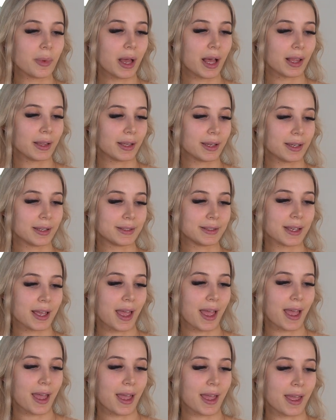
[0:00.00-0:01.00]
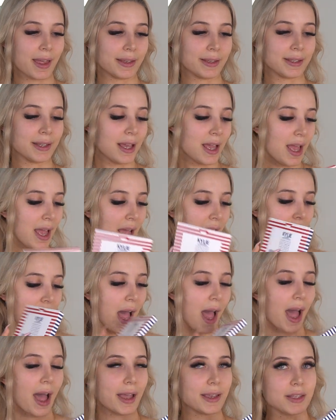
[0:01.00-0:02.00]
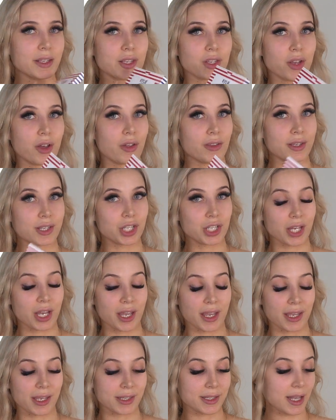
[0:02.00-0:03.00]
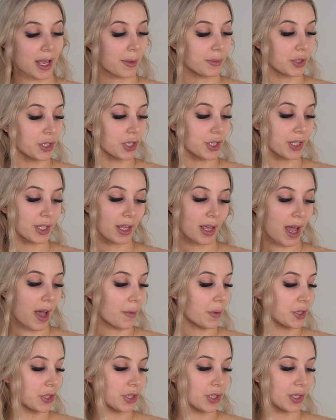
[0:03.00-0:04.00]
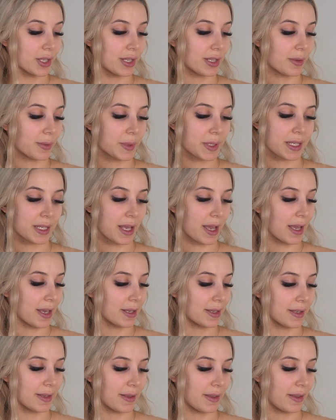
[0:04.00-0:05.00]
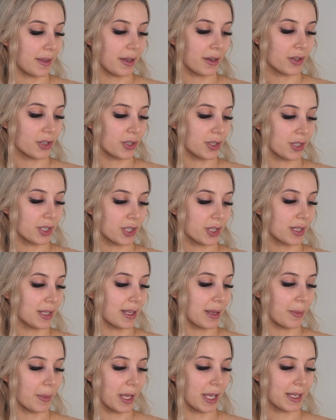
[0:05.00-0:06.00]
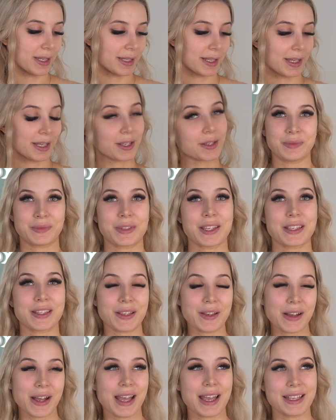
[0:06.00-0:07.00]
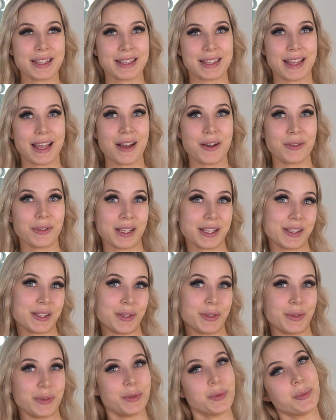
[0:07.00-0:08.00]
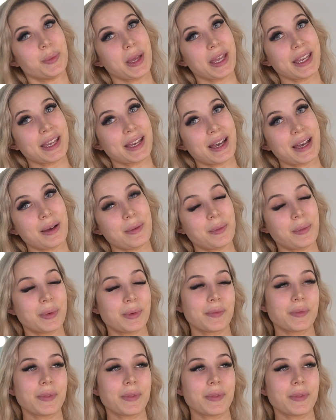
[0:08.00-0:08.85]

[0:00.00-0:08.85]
palette and I saw the shades I'm just I was just obsessed they're just amazing so guys now let's do makeup